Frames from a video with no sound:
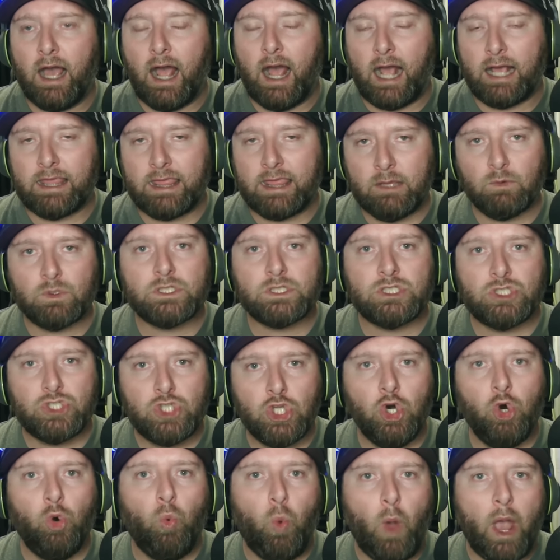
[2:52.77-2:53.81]
I think we're
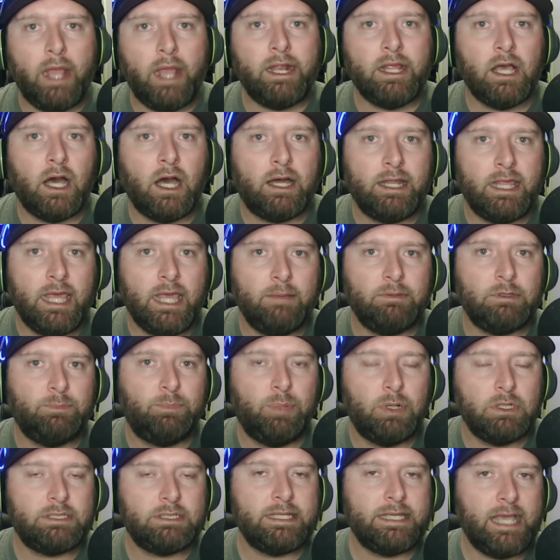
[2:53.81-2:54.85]
still waiting on him to
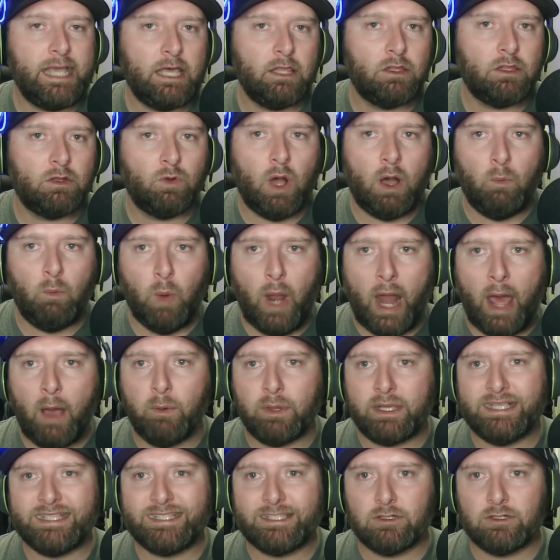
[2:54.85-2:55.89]
put together what I
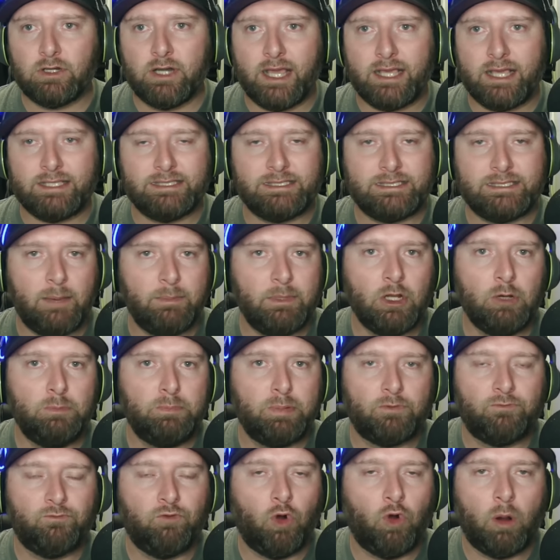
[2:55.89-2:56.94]
would consider a seminal
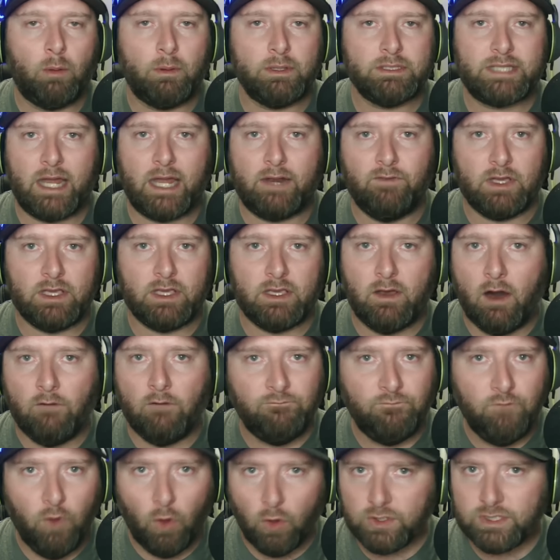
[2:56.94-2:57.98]
performance, kind of a, a
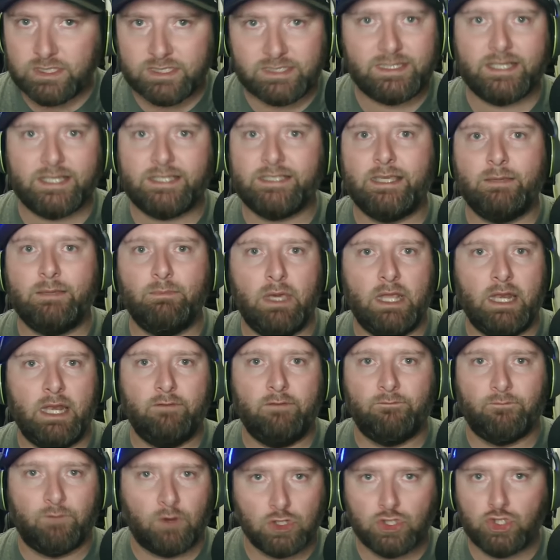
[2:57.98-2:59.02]
full 60
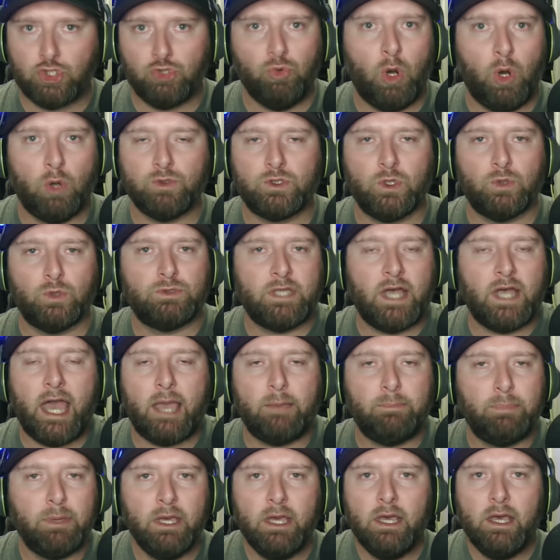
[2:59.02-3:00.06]
minute virtuoso
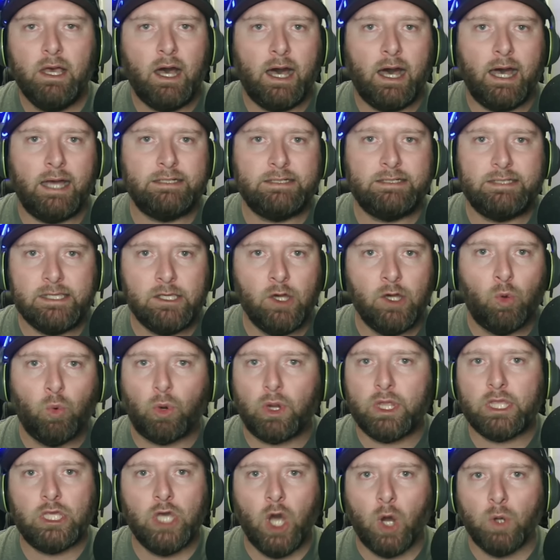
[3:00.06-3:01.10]
type uh, deal where
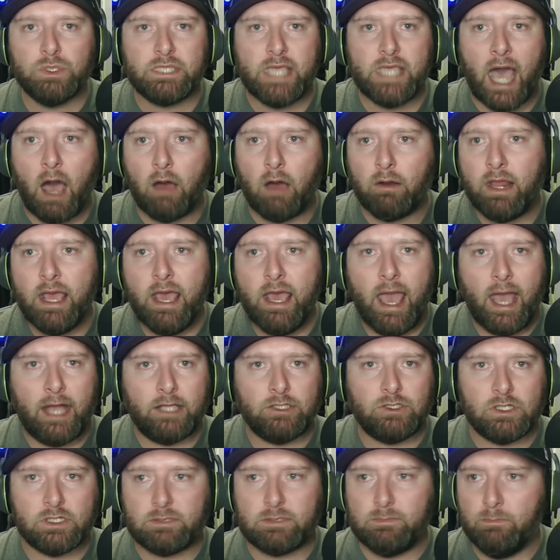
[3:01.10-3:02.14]
he goes out and
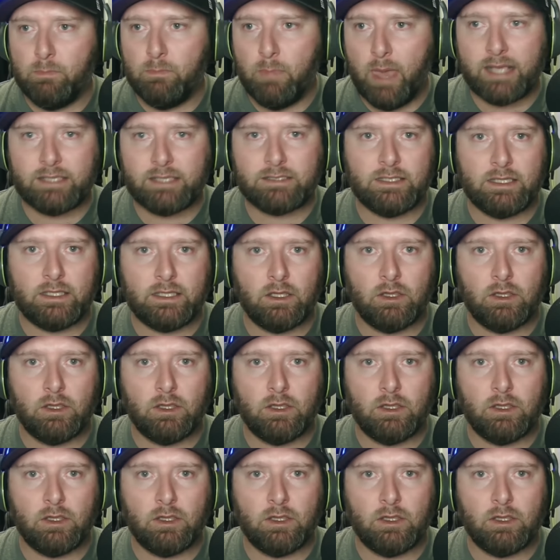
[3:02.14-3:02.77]
just makes it